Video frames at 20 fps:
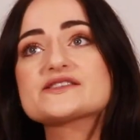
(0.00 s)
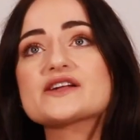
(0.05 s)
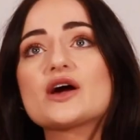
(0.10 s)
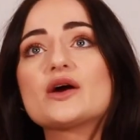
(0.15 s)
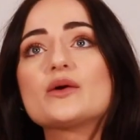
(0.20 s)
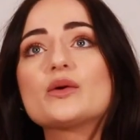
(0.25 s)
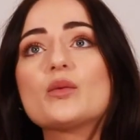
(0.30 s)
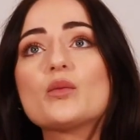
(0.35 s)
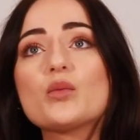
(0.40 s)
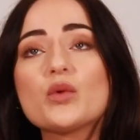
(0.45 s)

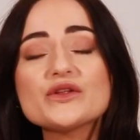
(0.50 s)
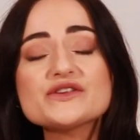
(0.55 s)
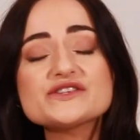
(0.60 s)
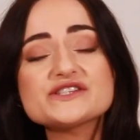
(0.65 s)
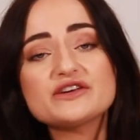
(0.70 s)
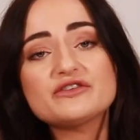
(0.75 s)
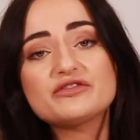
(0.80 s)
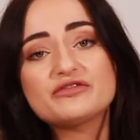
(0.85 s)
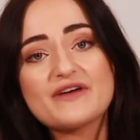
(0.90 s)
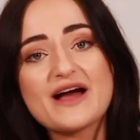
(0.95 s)
So
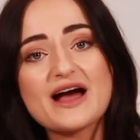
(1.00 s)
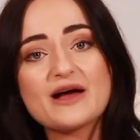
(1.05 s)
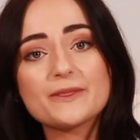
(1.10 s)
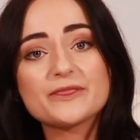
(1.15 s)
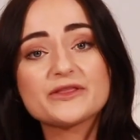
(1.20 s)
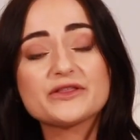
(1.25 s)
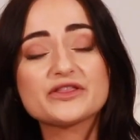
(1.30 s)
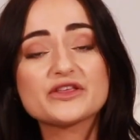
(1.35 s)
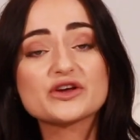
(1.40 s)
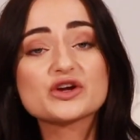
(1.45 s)
once you've
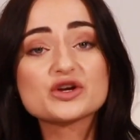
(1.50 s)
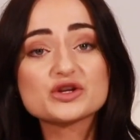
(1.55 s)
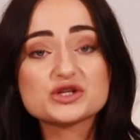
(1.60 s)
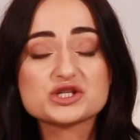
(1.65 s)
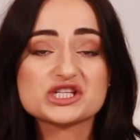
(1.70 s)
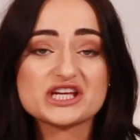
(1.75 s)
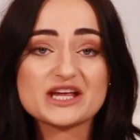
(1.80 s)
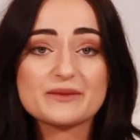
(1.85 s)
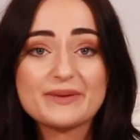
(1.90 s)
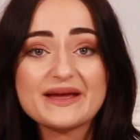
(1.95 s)
found the good
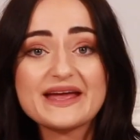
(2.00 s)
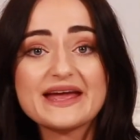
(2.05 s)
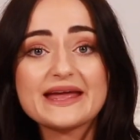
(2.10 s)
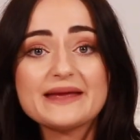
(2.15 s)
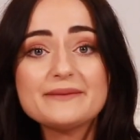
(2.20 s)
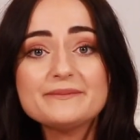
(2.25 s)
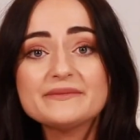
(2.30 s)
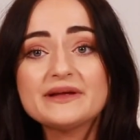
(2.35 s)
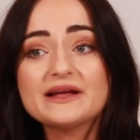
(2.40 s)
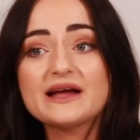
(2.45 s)

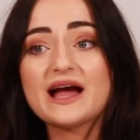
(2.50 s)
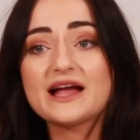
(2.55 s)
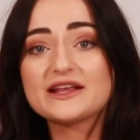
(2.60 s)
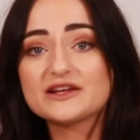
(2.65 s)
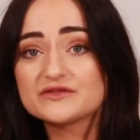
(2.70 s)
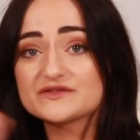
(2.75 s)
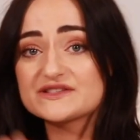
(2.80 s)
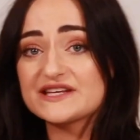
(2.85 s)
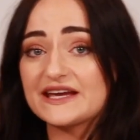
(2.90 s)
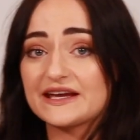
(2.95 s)
GP and
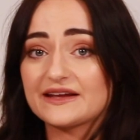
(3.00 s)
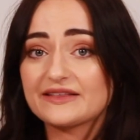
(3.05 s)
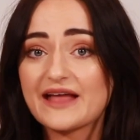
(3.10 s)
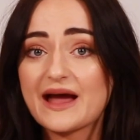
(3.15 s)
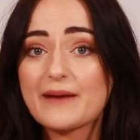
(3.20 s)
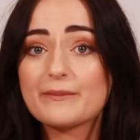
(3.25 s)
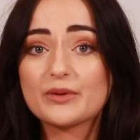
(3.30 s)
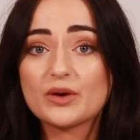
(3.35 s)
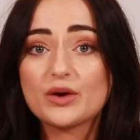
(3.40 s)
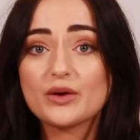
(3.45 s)
you've ticked
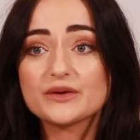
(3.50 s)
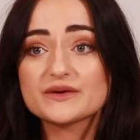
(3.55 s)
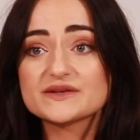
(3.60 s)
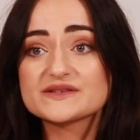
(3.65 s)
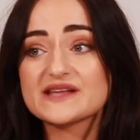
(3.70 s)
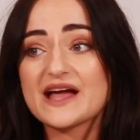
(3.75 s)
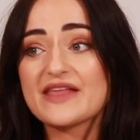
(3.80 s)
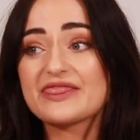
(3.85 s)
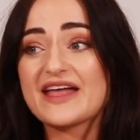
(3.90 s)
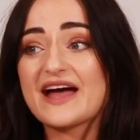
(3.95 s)
that
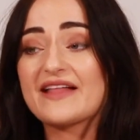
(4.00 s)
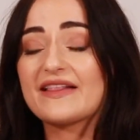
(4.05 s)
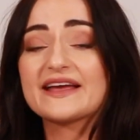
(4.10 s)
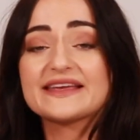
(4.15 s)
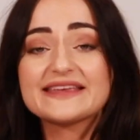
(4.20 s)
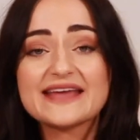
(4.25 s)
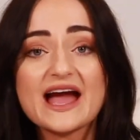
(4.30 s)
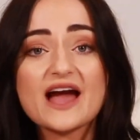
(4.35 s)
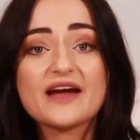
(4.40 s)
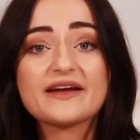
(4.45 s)
box and they're
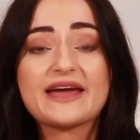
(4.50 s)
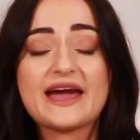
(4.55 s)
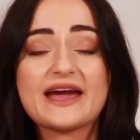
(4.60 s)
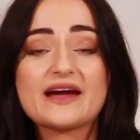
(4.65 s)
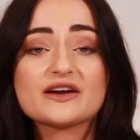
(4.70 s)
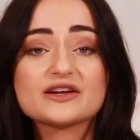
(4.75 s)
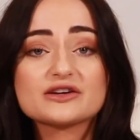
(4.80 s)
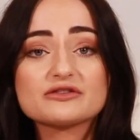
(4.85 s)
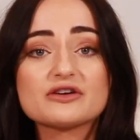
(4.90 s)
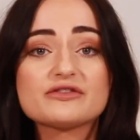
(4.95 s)
like, yeah, okay,
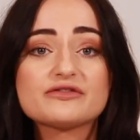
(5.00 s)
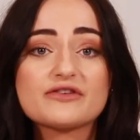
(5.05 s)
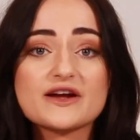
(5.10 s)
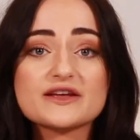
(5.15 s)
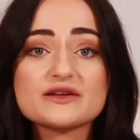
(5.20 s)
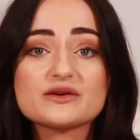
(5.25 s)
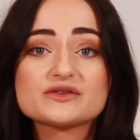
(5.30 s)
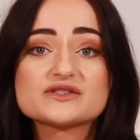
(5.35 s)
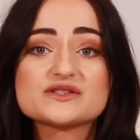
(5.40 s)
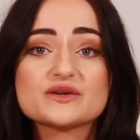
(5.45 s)
I'm going to refer
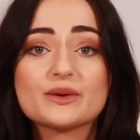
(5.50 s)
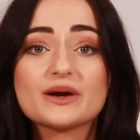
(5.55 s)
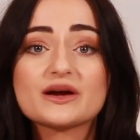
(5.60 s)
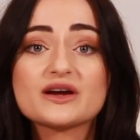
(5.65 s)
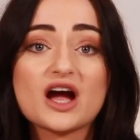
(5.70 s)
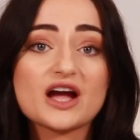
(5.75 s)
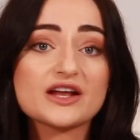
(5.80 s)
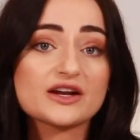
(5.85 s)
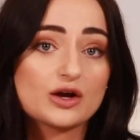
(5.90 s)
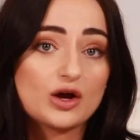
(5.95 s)
you to a
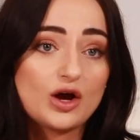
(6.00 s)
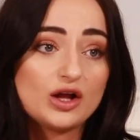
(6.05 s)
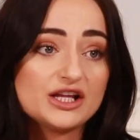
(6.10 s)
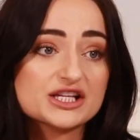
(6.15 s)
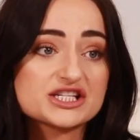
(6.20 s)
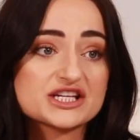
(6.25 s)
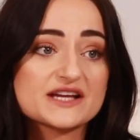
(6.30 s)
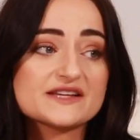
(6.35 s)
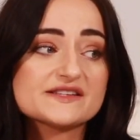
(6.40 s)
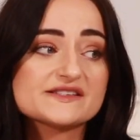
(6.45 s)

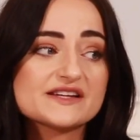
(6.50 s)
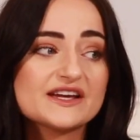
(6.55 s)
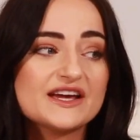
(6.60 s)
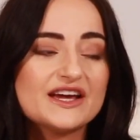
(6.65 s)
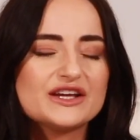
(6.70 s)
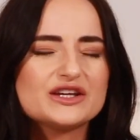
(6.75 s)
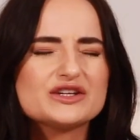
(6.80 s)
gynecologist,